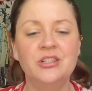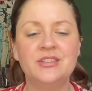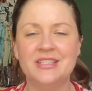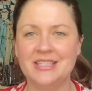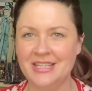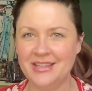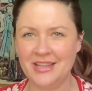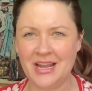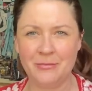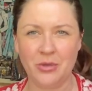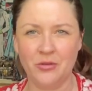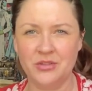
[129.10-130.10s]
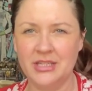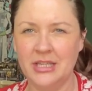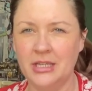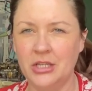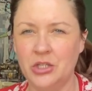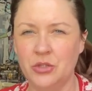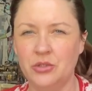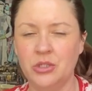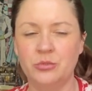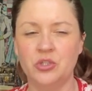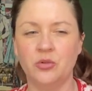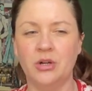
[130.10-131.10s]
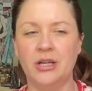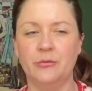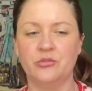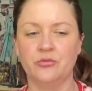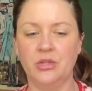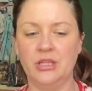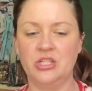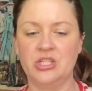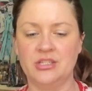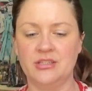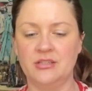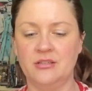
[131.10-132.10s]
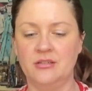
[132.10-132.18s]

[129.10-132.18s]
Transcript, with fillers: see that I post like a YouTube short and it was really just,